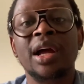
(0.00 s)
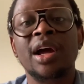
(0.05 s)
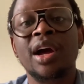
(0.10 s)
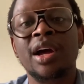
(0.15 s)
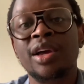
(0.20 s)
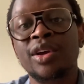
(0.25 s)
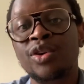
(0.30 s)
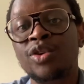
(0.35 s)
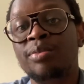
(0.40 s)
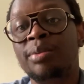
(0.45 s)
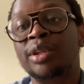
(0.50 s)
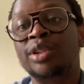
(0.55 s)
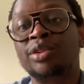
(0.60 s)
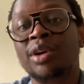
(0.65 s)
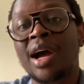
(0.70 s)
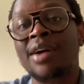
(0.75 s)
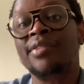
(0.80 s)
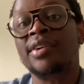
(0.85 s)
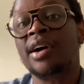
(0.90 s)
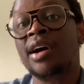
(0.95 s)
an Uber
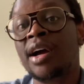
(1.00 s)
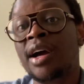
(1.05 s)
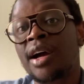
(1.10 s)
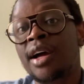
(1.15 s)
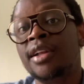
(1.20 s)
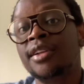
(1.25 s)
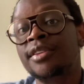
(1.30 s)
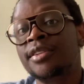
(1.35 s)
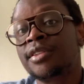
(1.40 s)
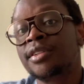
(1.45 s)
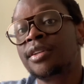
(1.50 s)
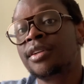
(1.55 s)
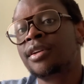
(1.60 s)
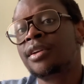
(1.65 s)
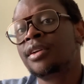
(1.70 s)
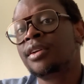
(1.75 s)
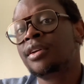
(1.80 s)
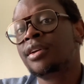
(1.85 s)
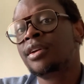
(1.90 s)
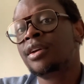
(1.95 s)
driver earns
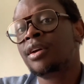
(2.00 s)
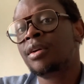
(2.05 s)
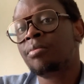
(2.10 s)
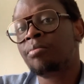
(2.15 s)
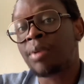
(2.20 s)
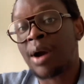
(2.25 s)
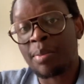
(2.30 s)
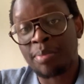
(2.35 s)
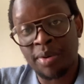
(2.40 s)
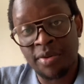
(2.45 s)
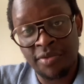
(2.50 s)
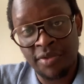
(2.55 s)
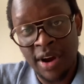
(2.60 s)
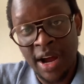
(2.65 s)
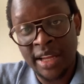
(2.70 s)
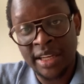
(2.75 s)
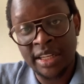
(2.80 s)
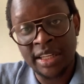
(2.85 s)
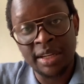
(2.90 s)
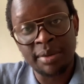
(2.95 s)
by
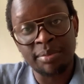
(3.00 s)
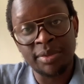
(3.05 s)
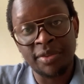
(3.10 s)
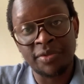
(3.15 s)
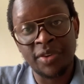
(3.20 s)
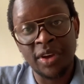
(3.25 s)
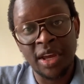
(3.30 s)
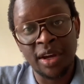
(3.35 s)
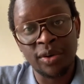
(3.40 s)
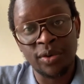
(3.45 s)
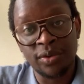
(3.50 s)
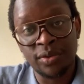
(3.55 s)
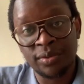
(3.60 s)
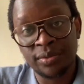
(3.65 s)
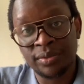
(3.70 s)
providing them the vehicle